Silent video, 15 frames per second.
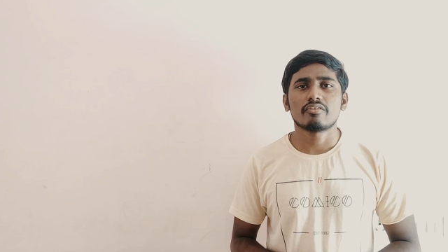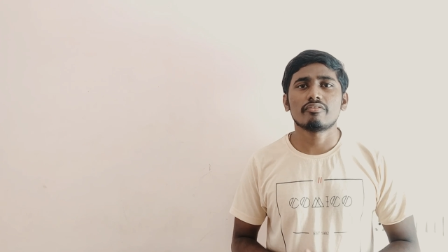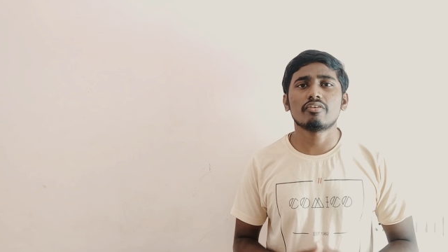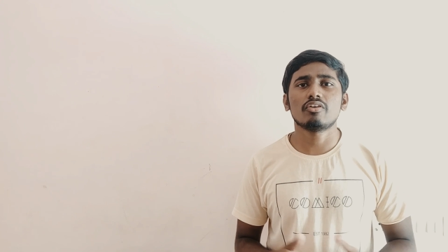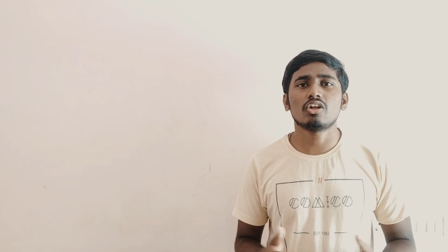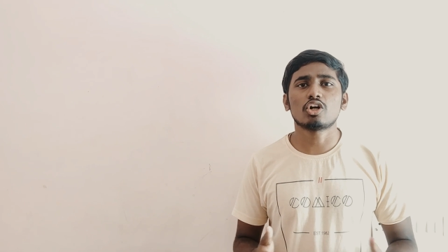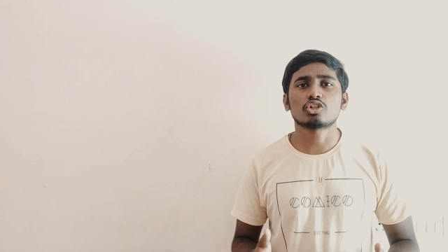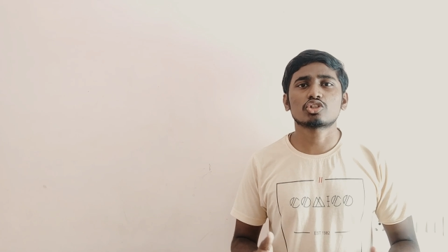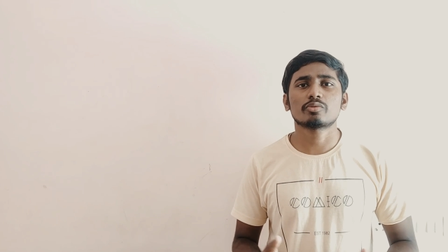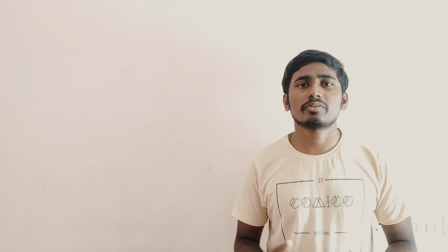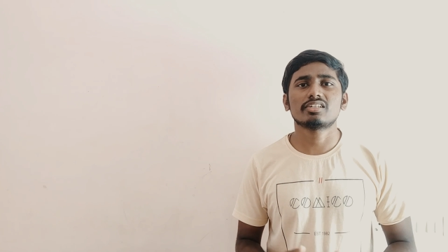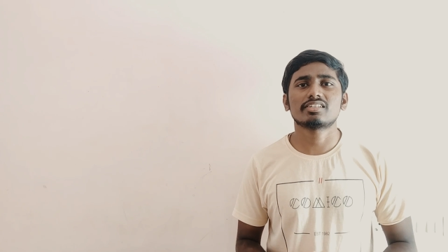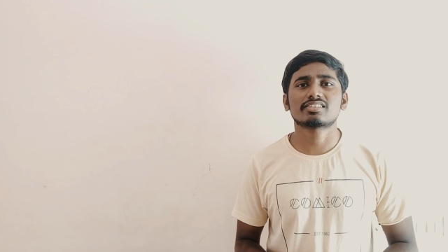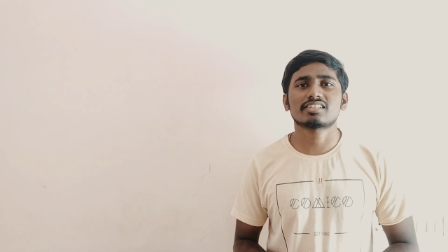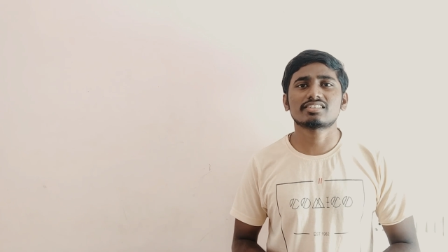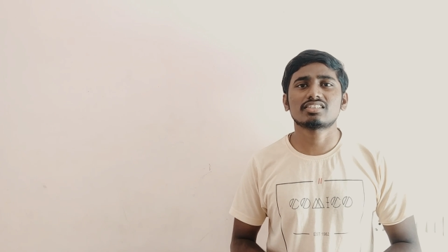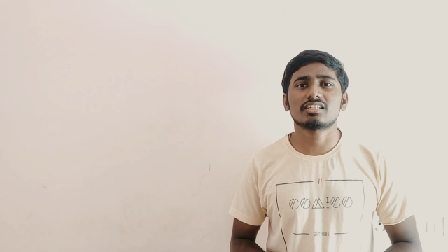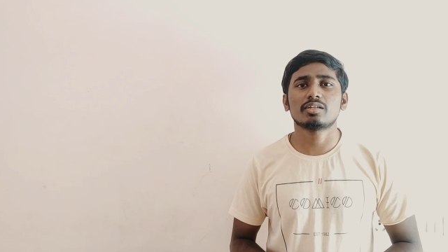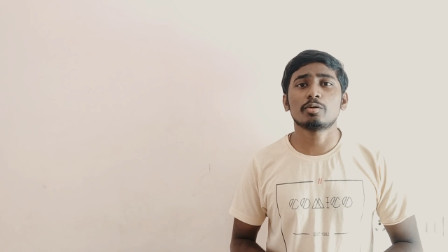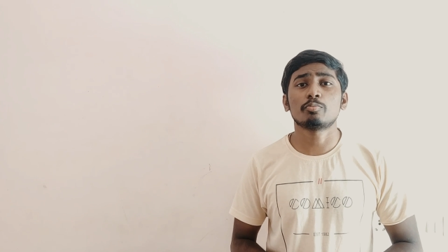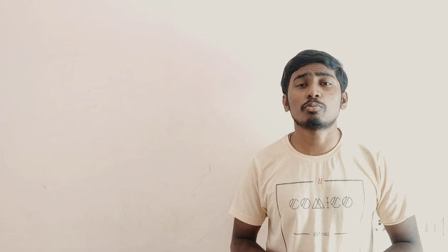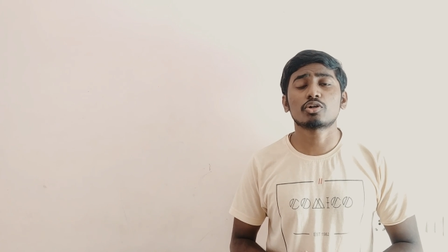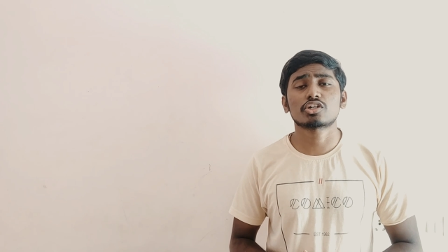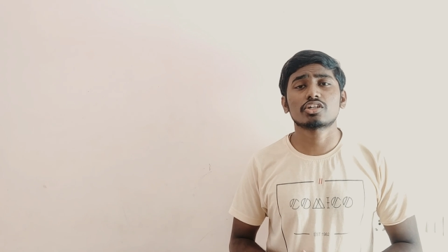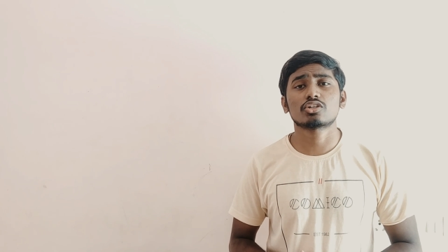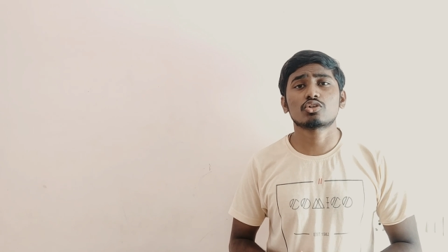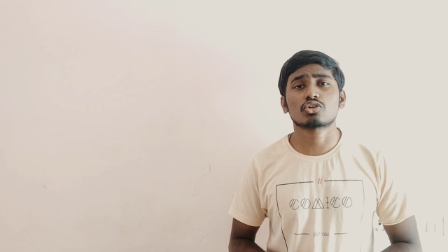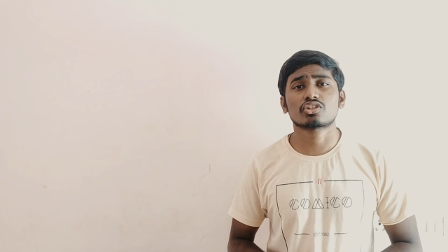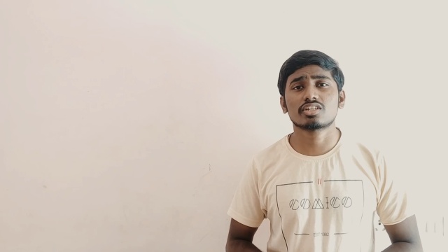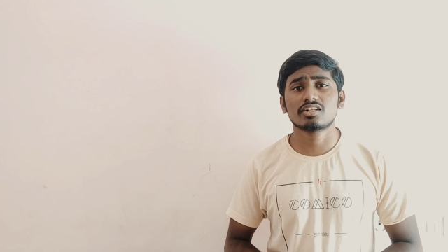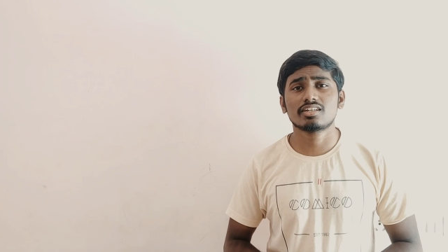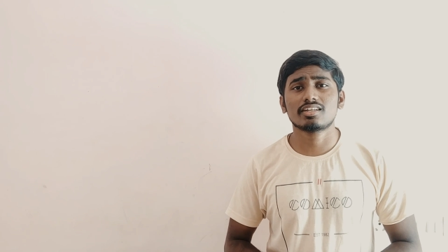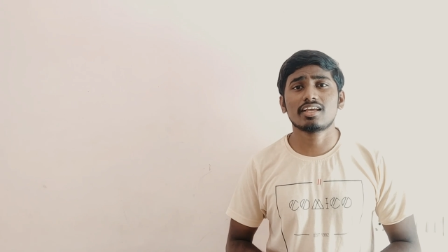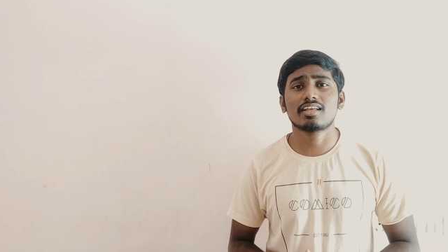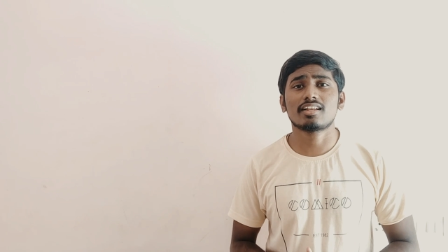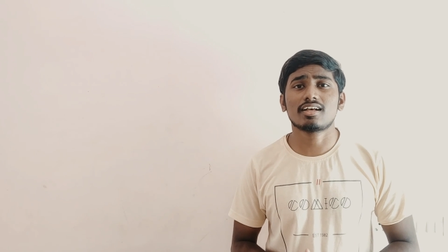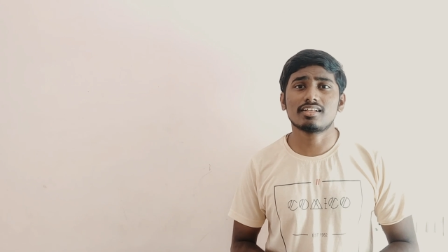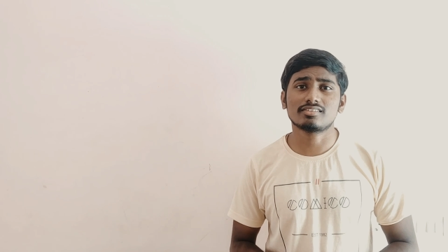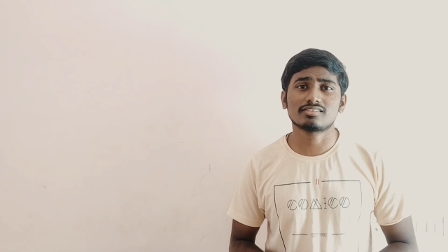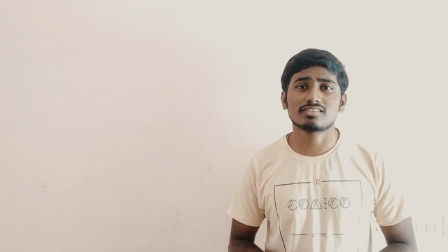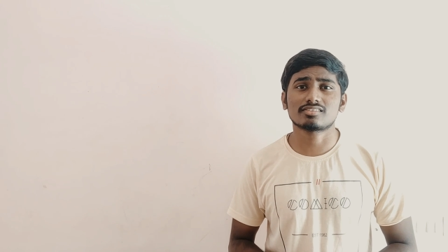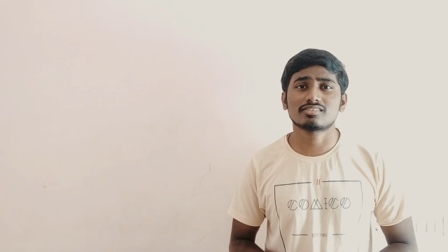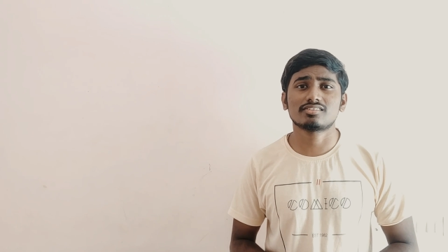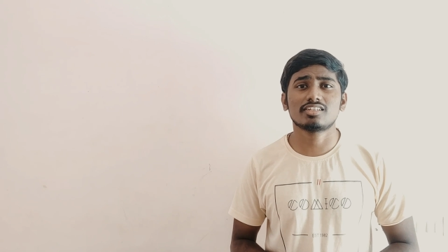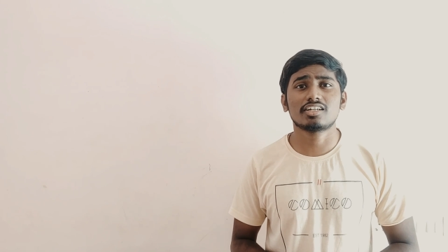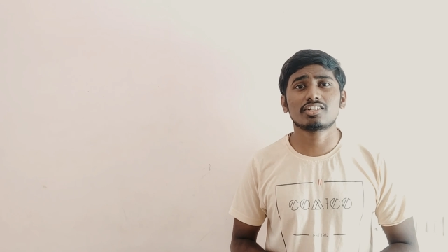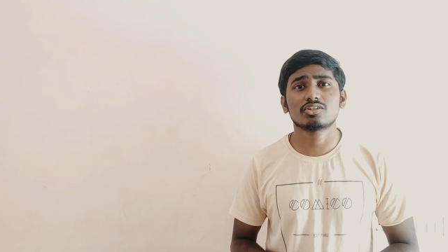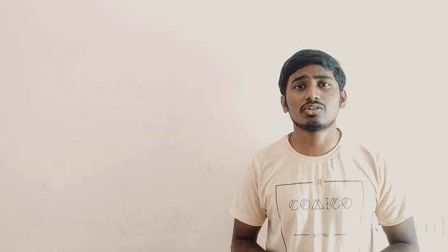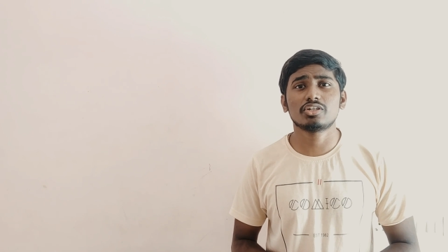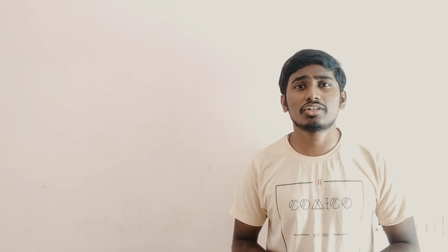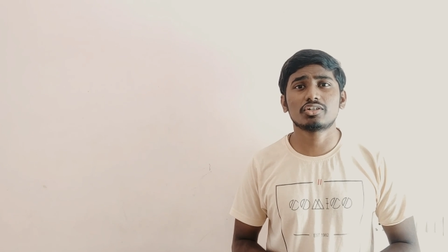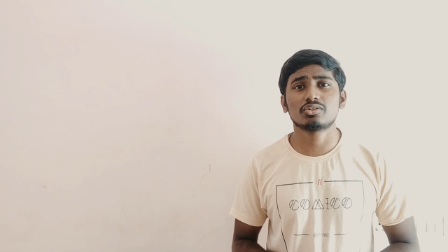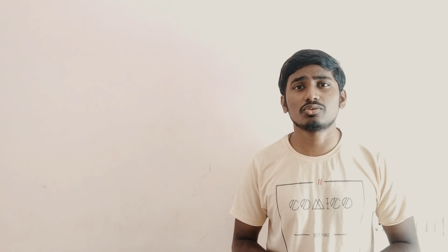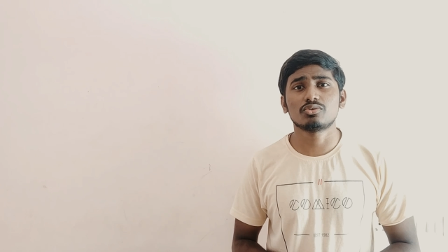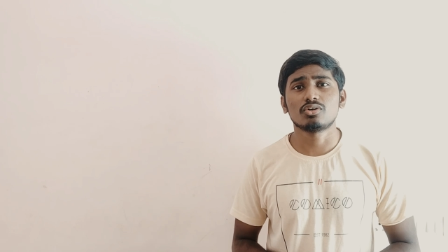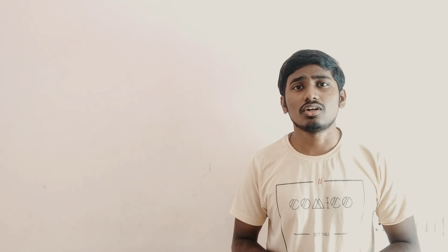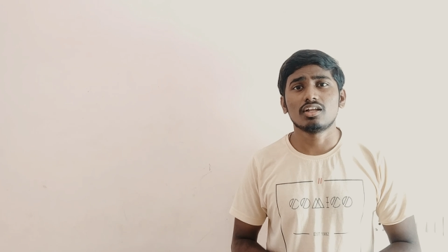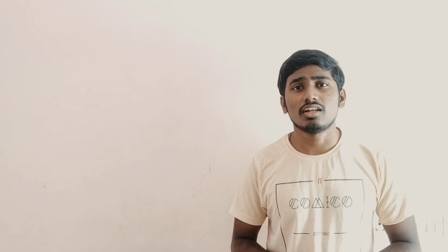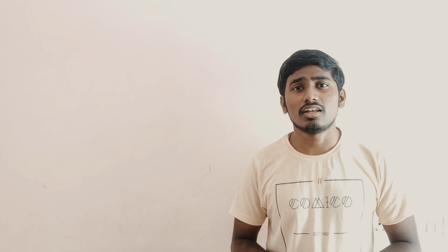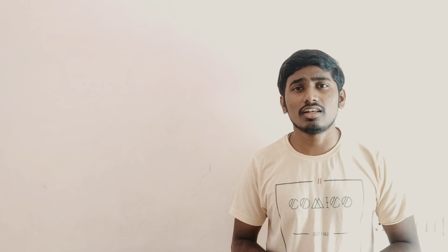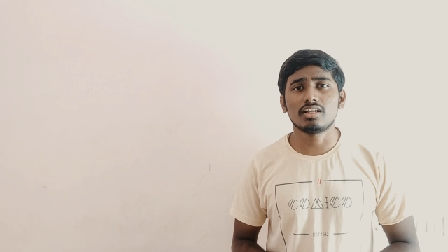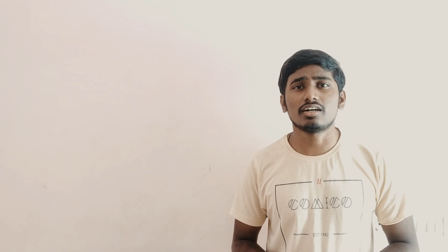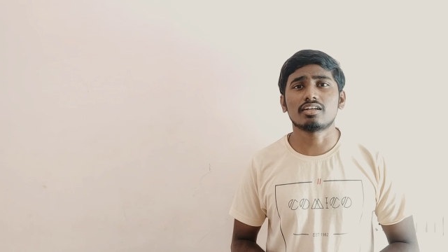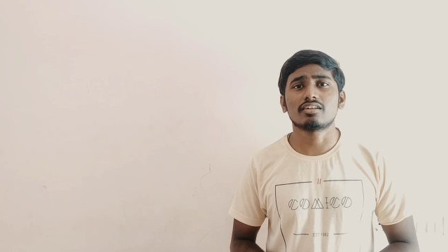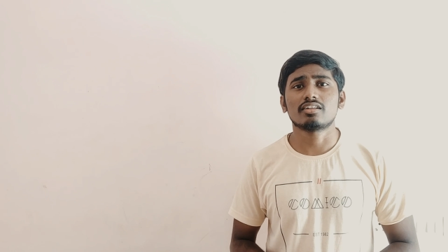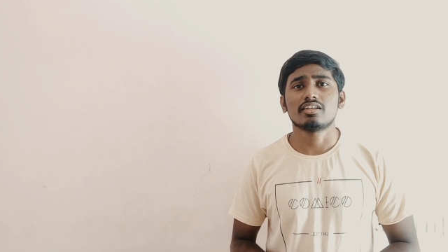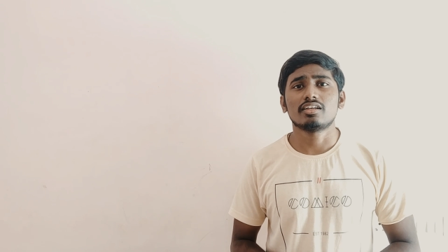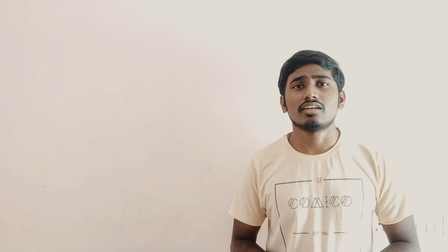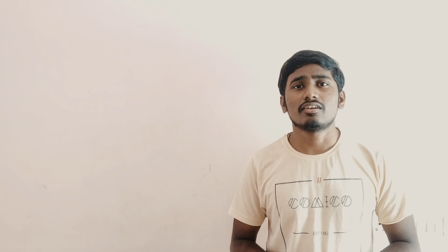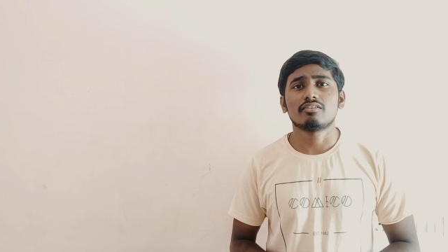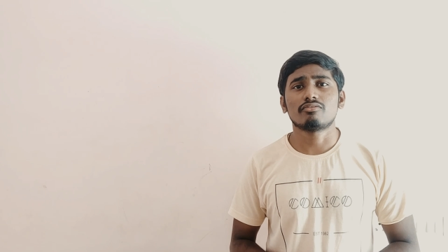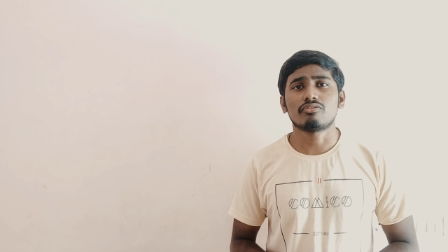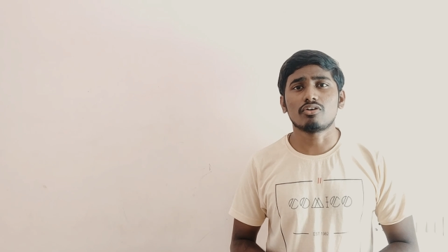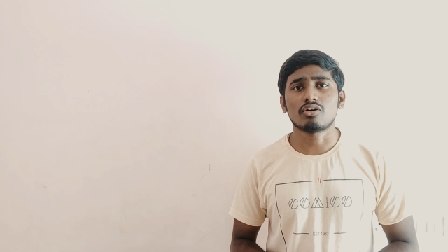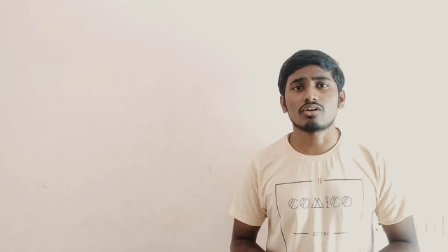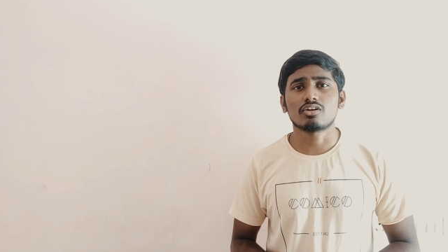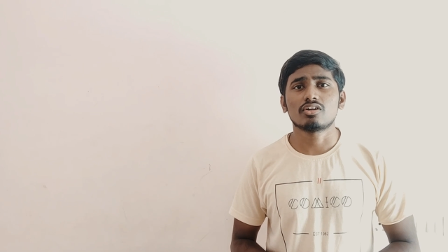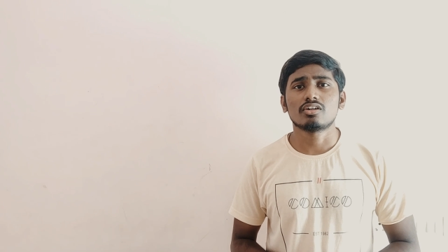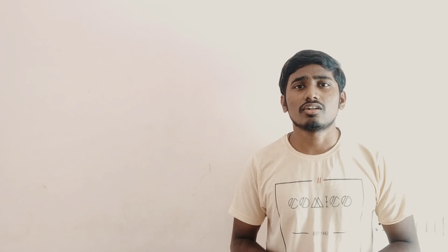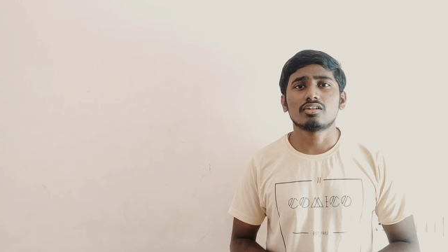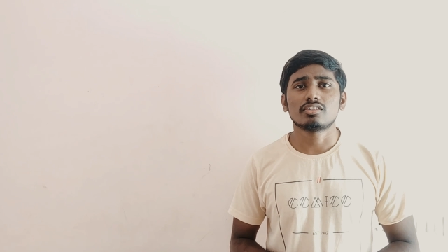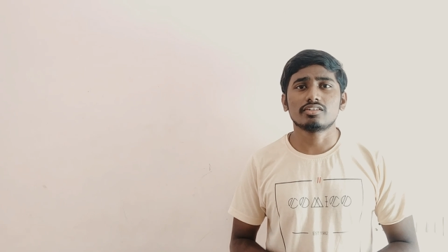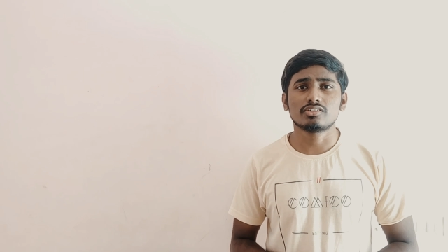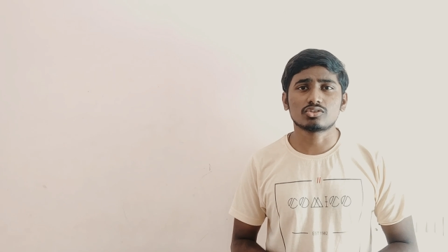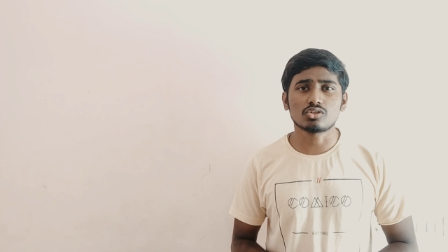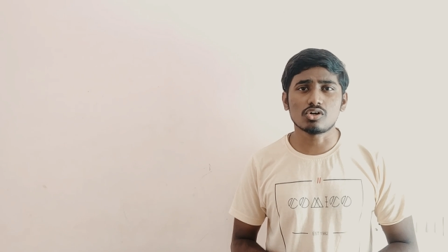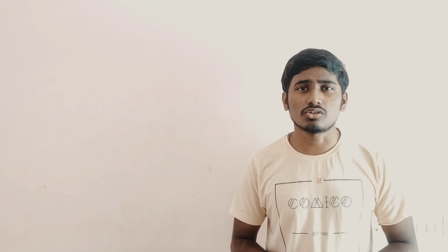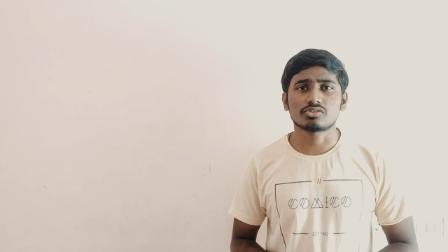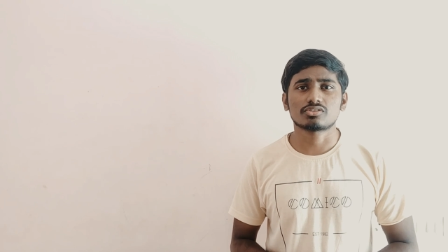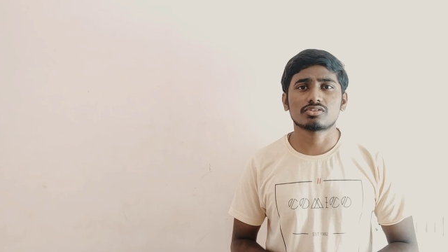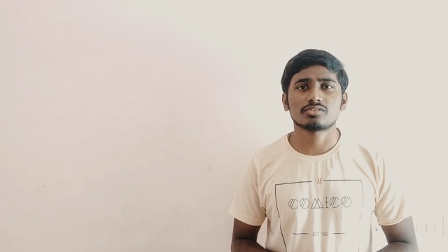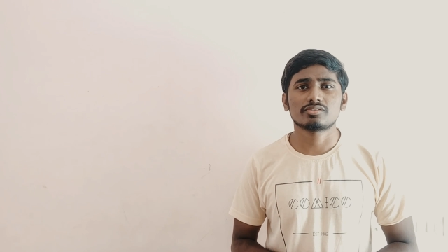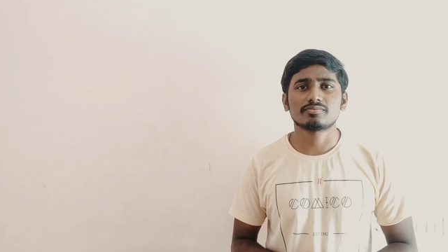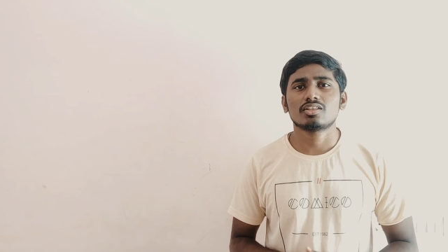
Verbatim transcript: we will also be discussing important question and answers that you need to learn for this course.